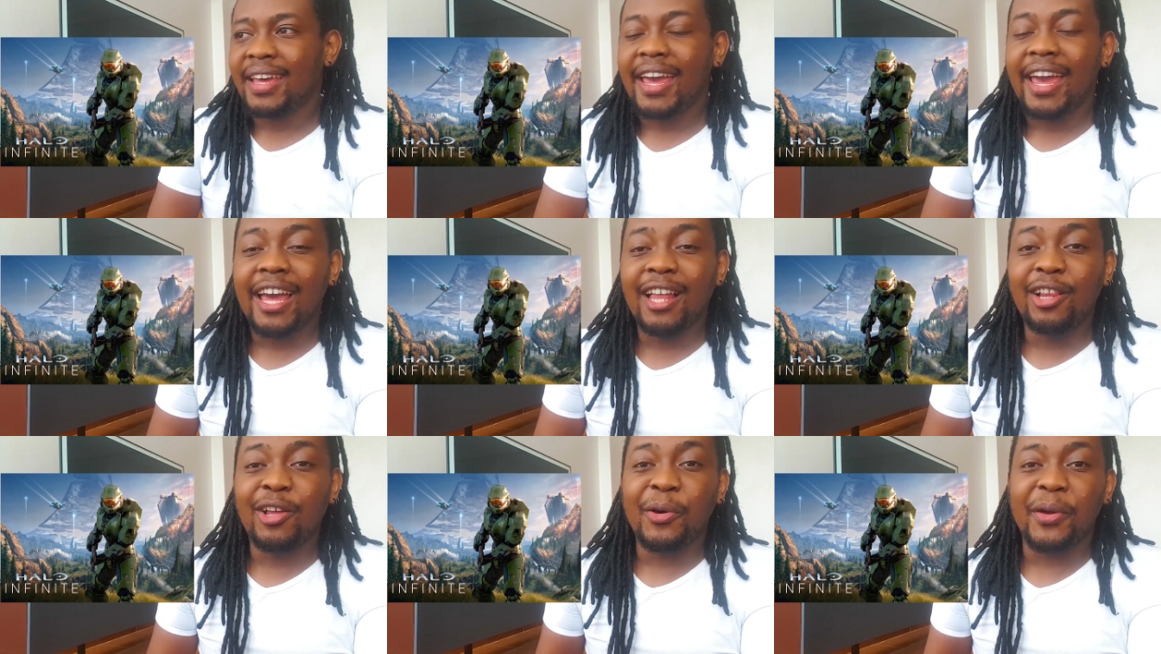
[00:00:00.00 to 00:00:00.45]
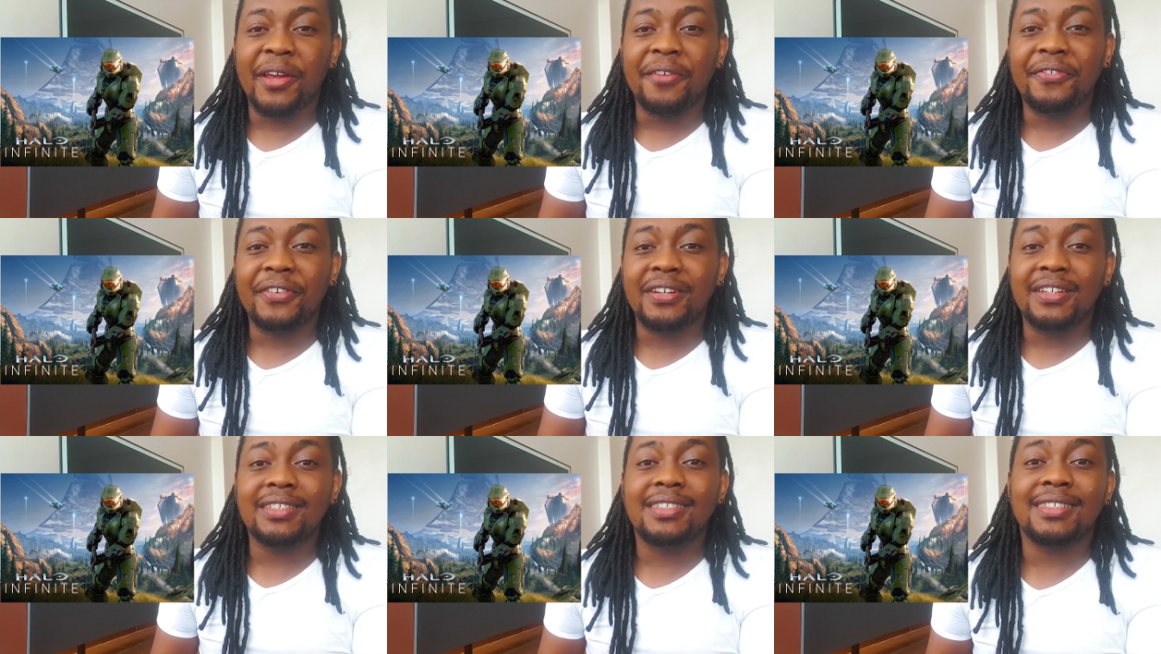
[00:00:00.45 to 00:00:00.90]
Halo
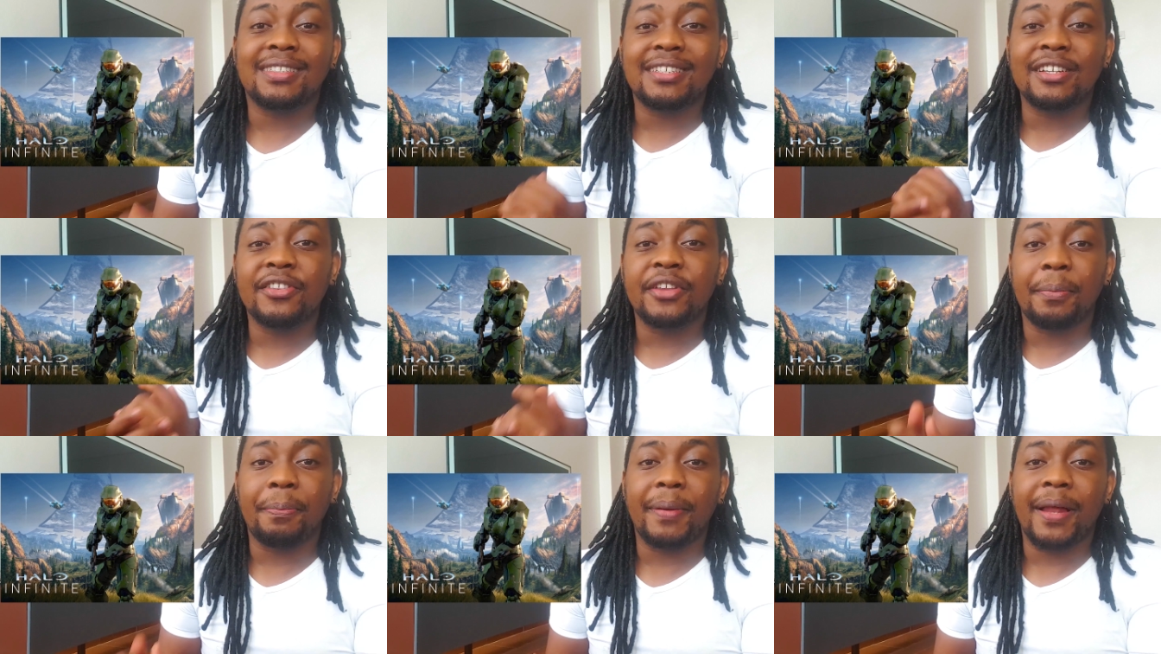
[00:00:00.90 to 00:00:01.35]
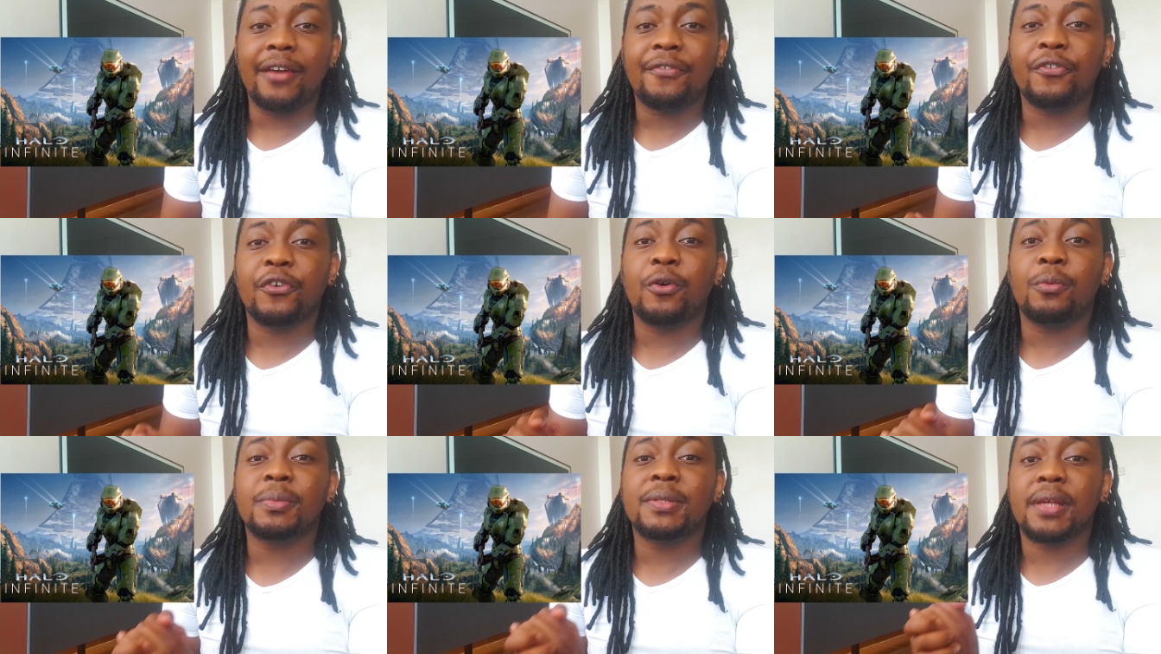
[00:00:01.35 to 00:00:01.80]
Infinite is still the
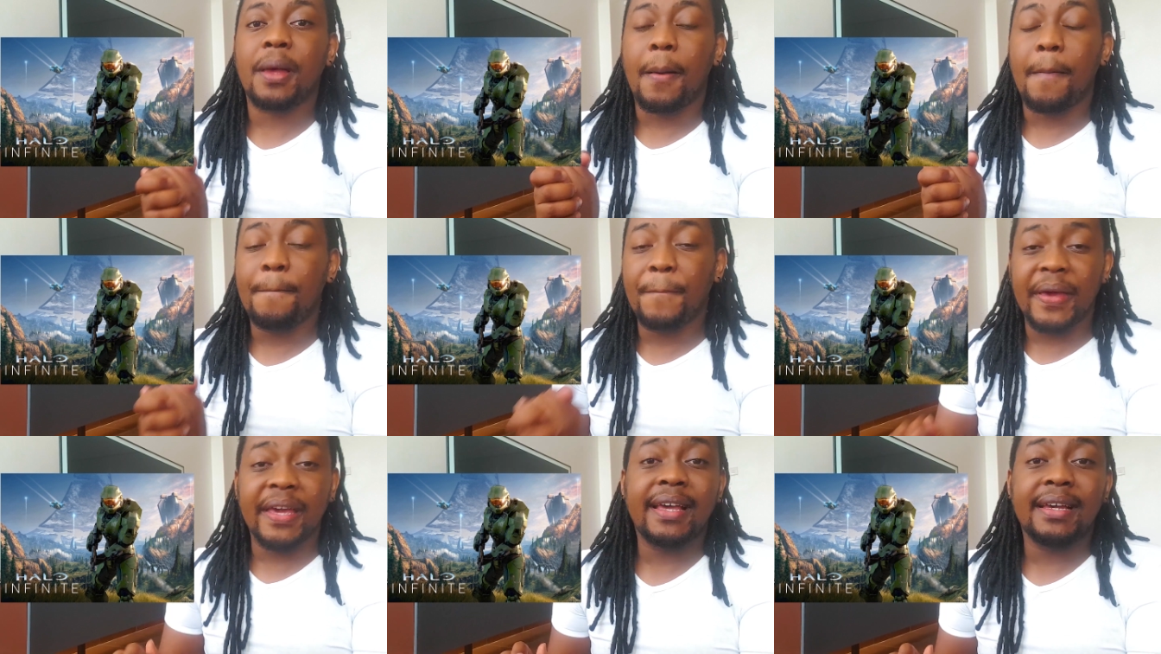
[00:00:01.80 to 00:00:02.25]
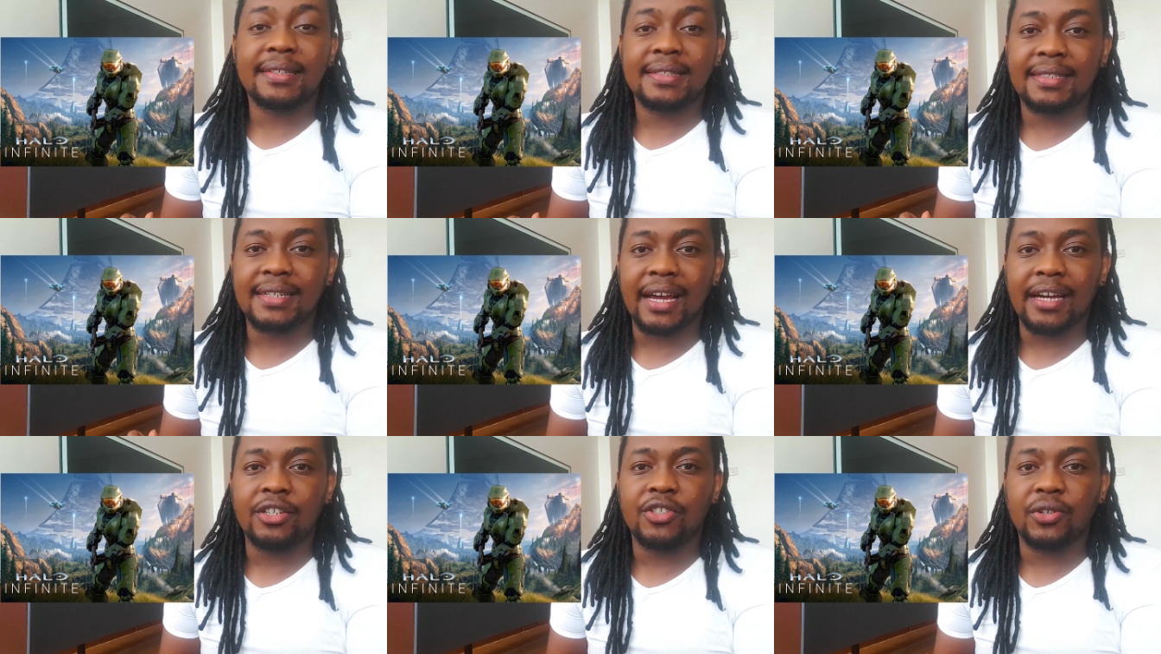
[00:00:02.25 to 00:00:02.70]
platform's
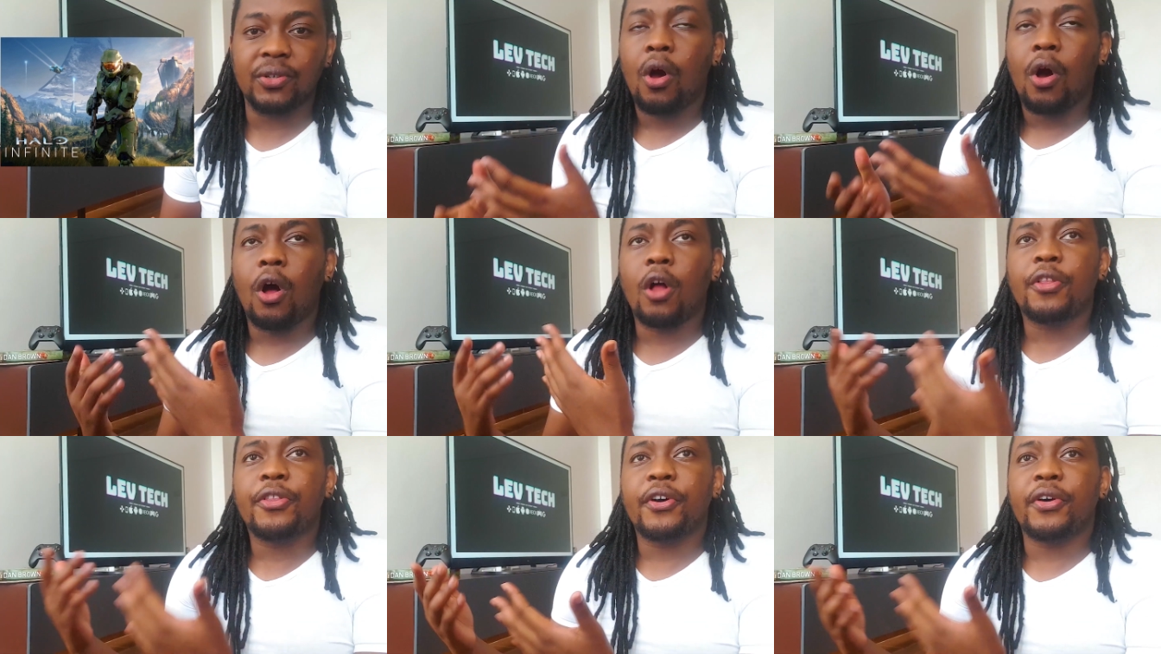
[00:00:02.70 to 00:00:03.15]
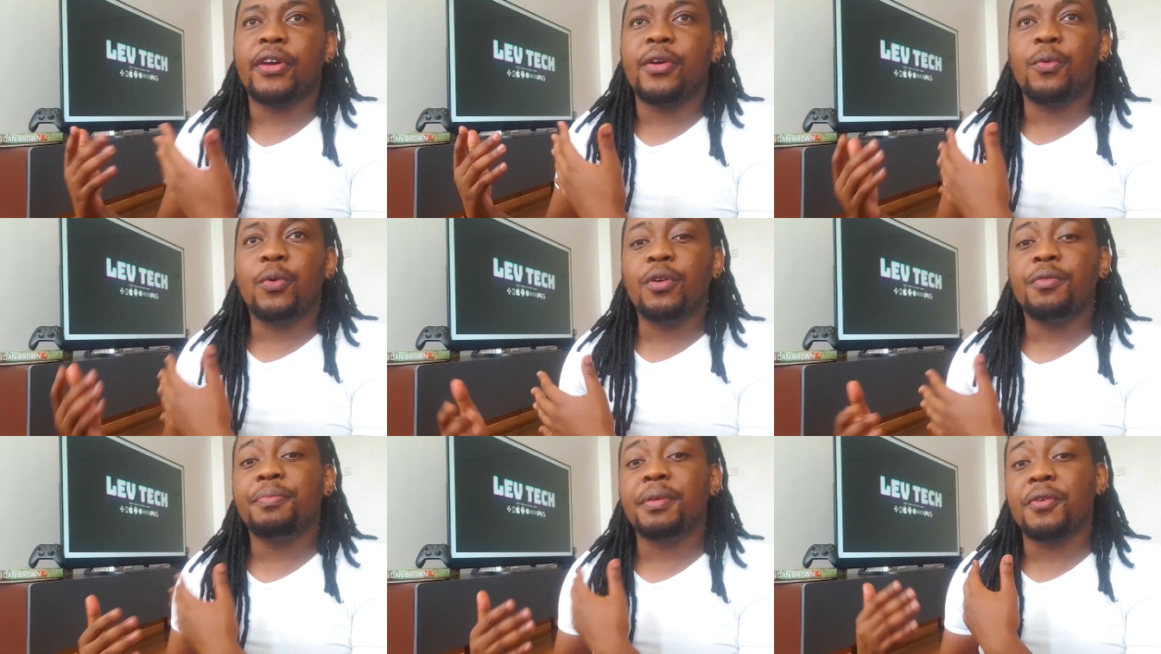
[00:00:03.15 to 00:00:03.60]
biggest title, although it
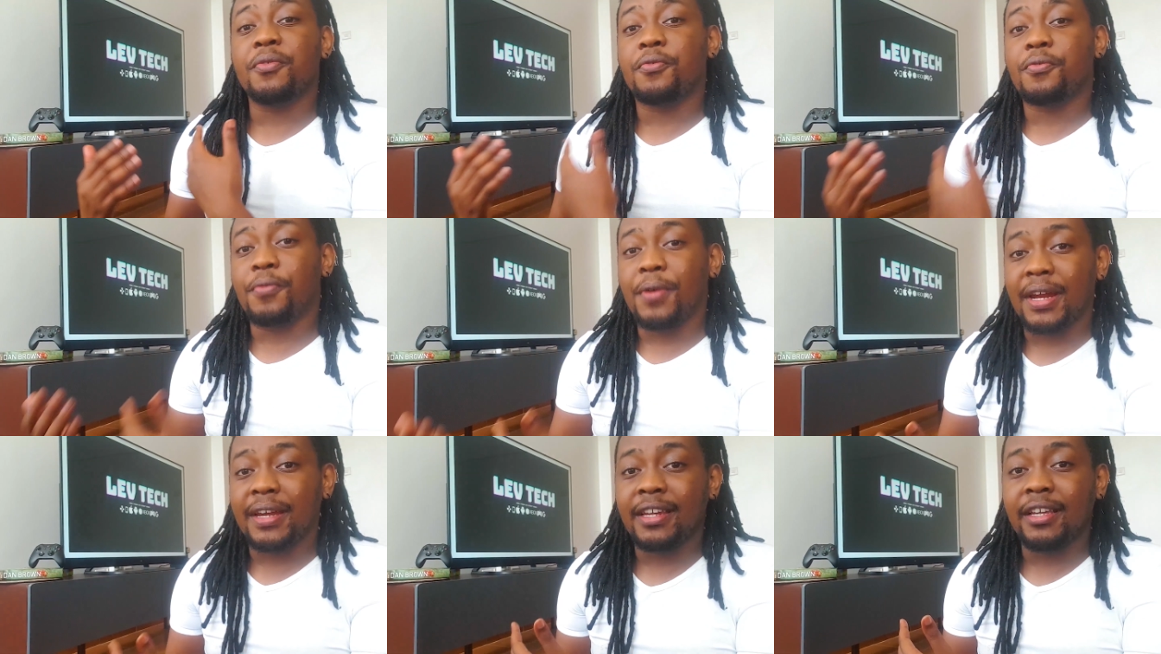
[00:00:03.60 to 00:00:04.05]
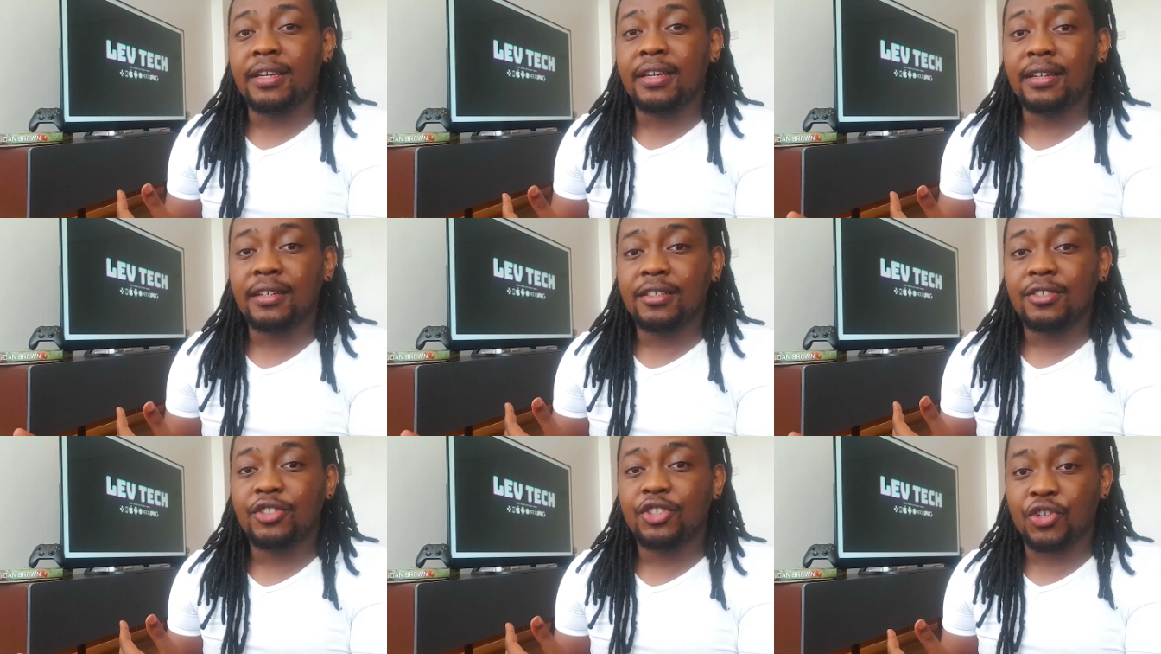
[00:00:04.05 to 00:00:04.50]
won't be
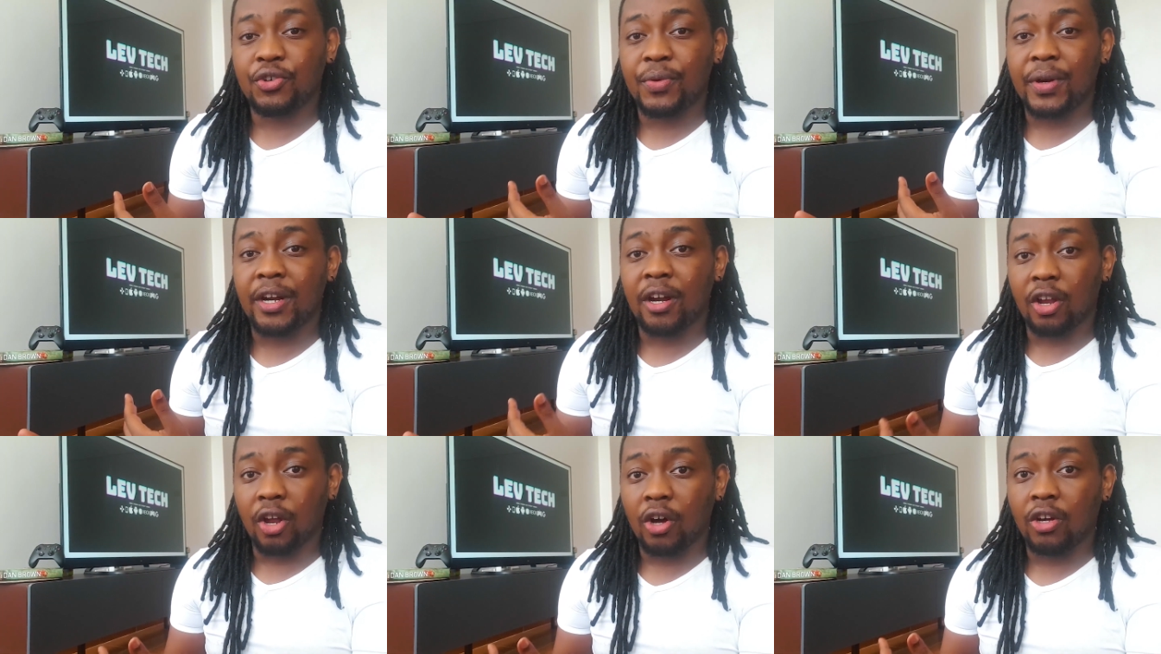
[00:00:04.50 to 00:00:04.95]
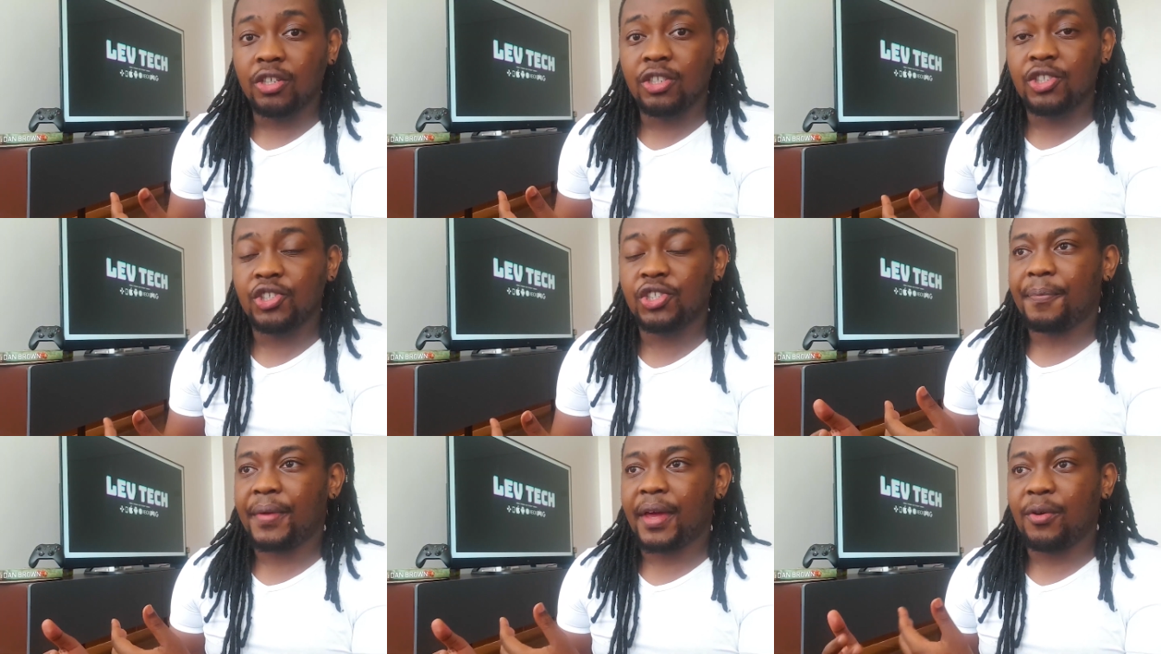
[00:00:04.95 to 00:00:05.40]
ready during launch,